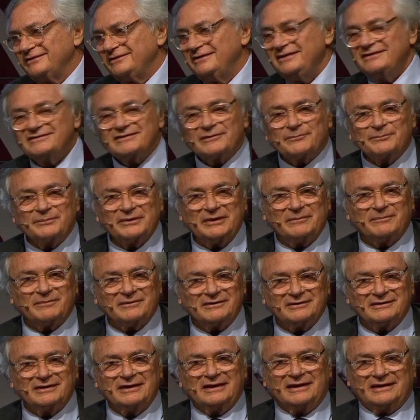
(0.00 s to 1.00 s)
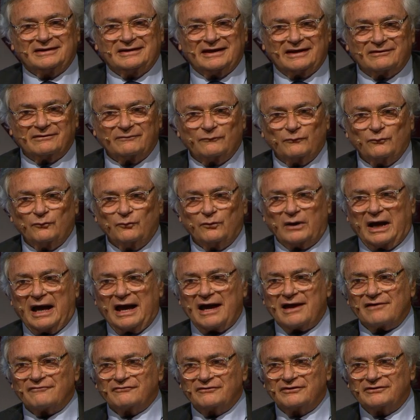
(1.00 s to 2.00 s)
These are people that
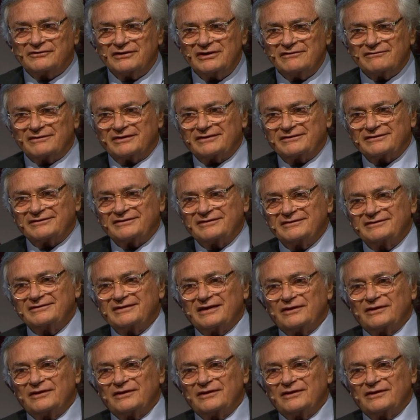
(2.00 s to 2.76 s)
have grievances,